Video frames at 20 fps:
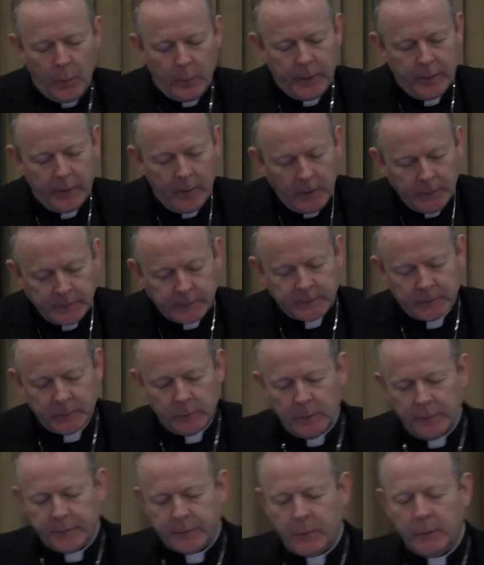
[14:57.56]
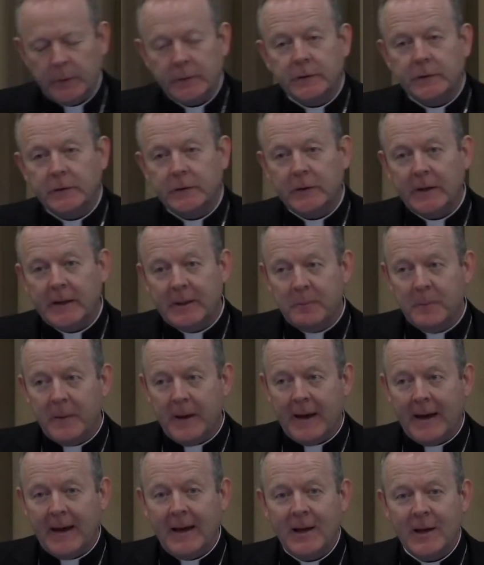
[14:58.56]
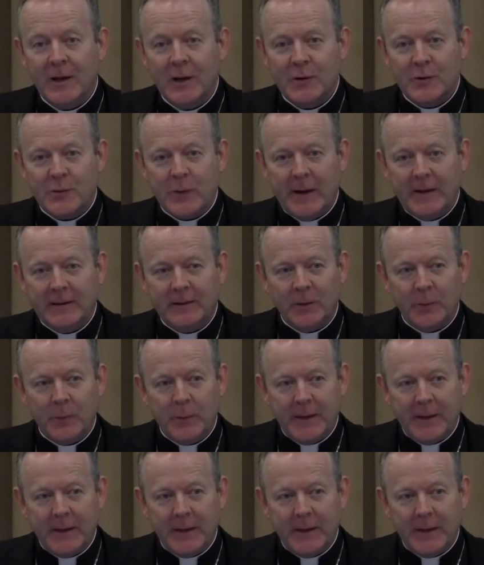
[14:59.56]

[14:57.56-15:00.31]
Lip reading: We're also, of course, during May, trying to